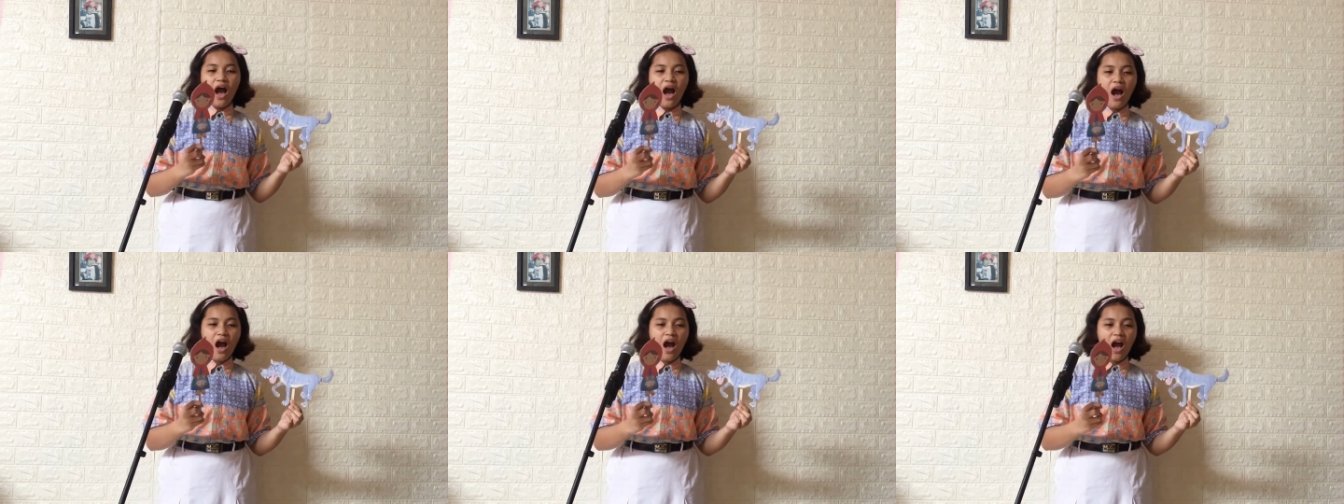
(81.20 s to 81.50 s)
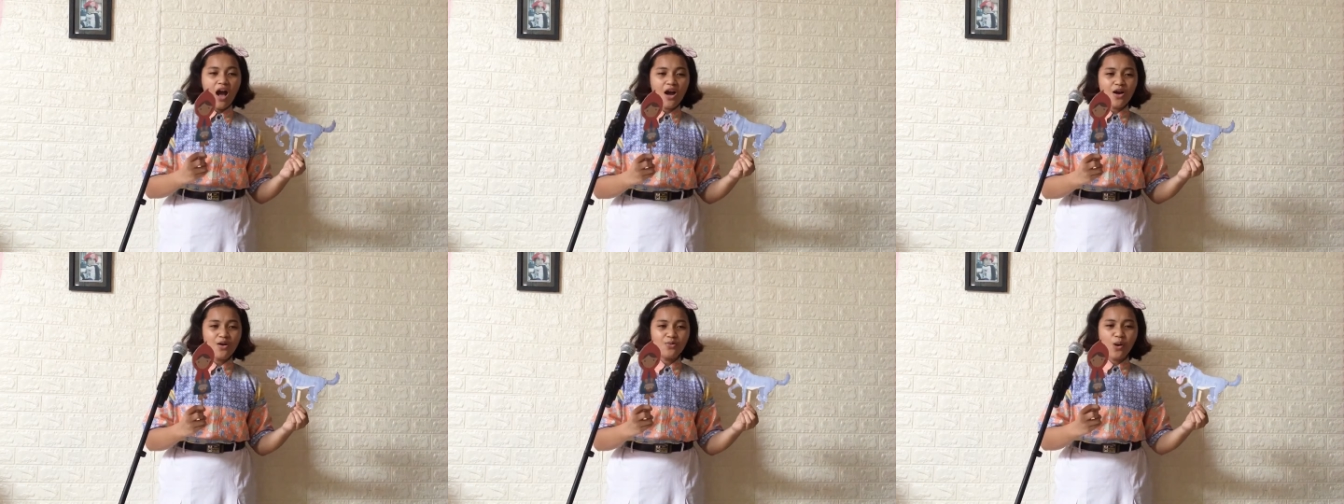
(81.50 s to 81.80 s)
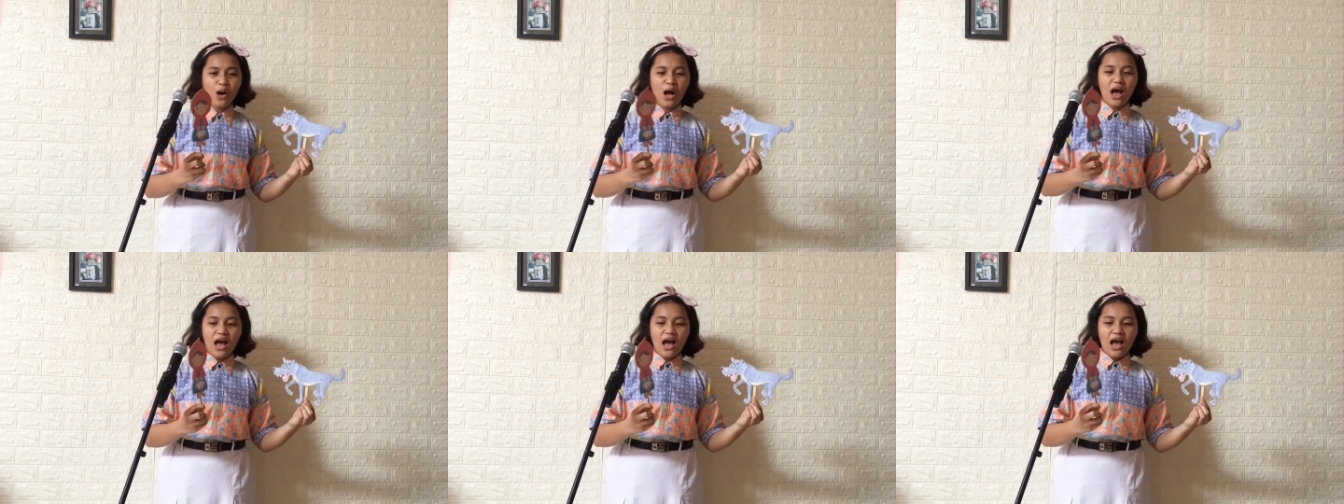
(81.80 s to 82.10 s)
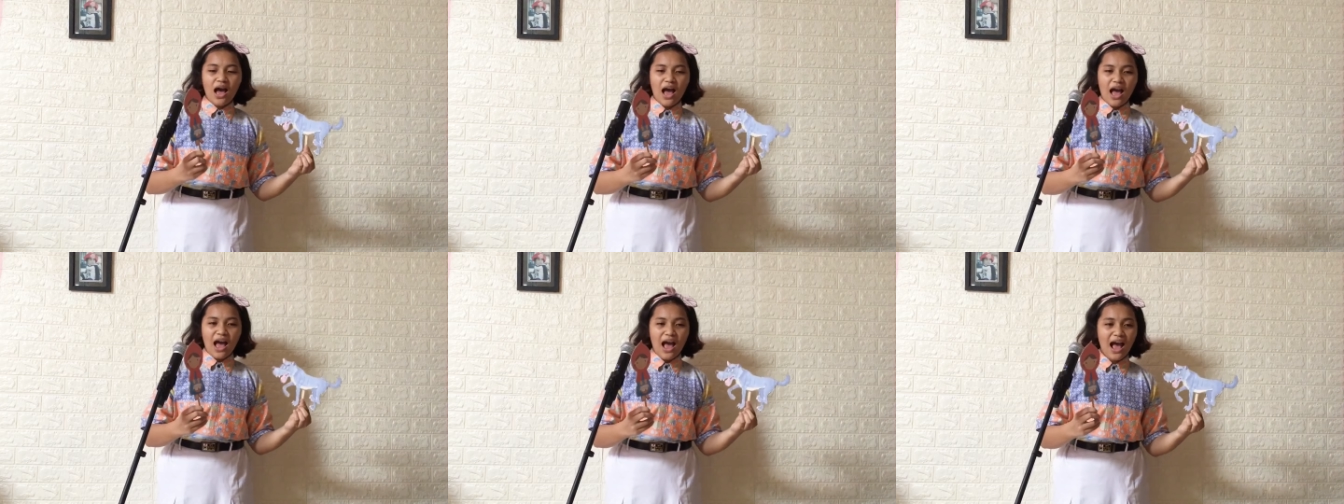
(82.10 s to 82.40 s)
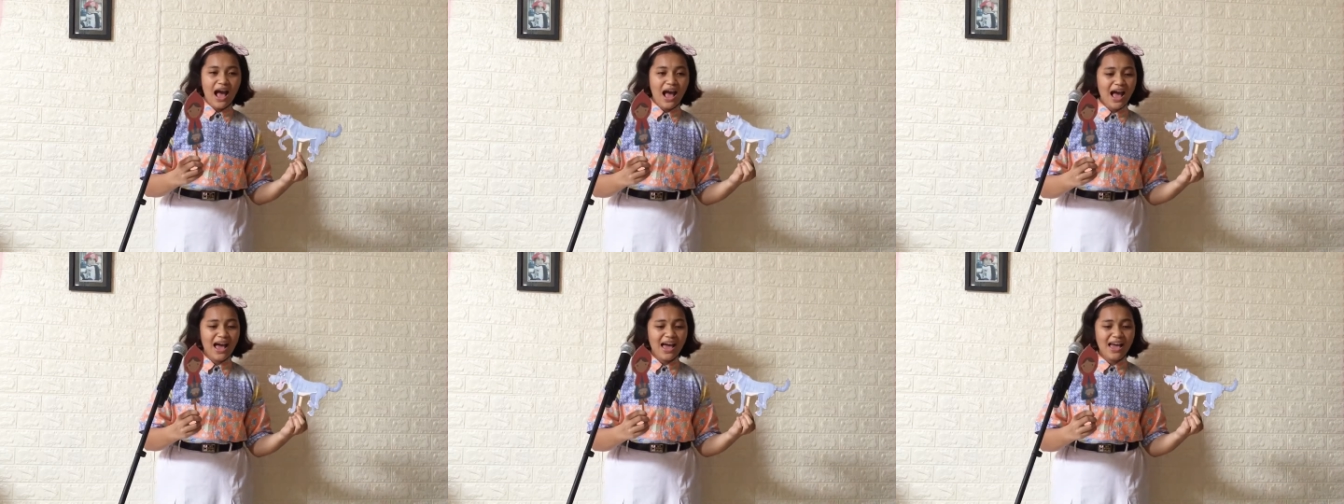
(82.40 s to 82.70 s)
Oh,
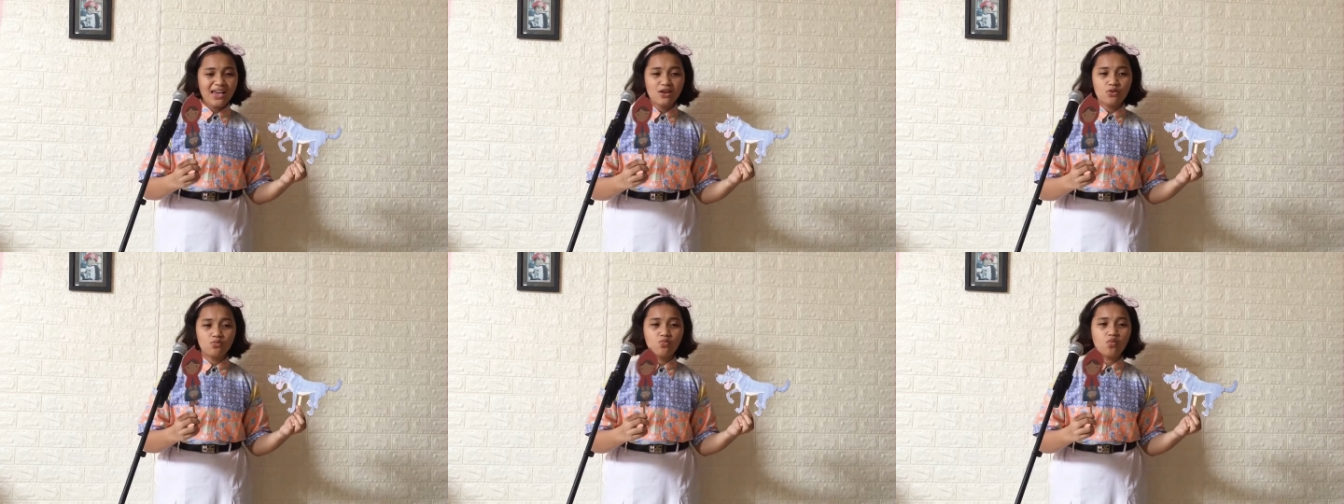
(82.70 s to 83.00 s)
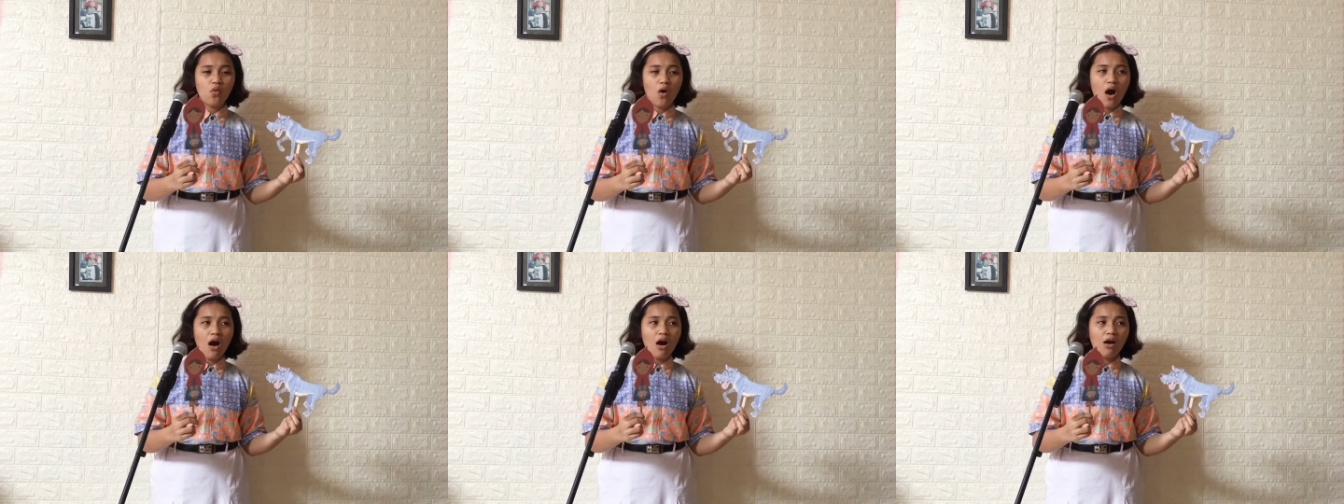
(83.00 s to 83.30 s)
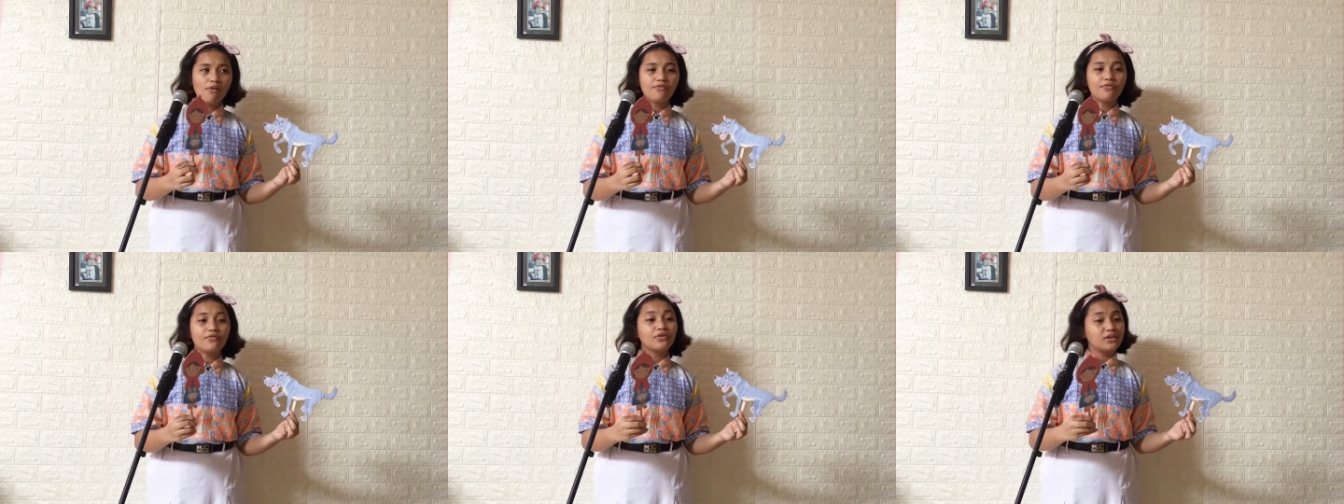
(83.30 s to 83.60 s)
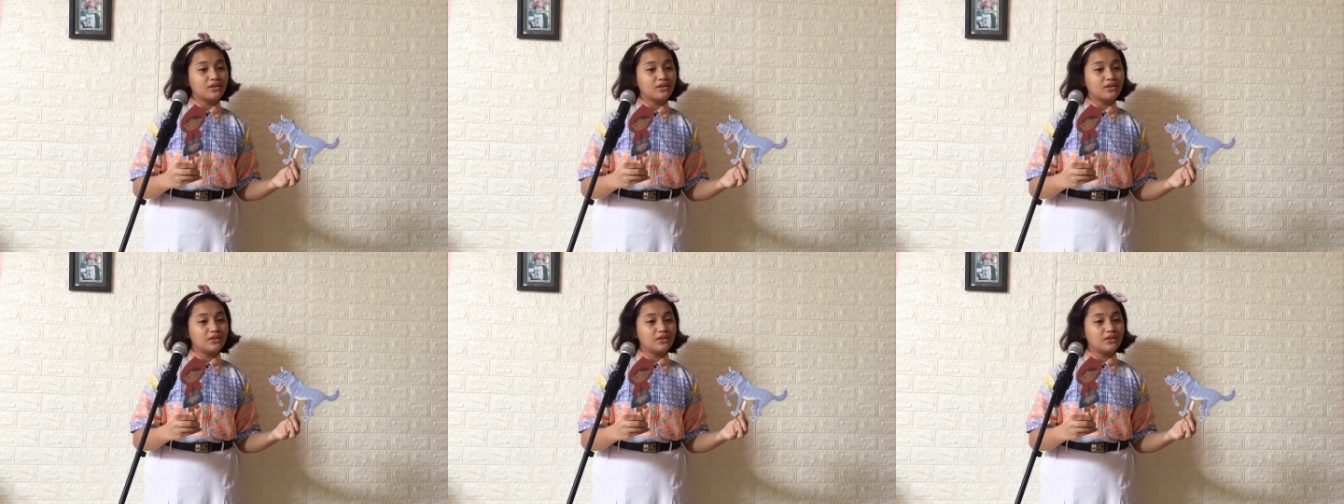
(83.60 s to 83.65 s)
hi, Wolf,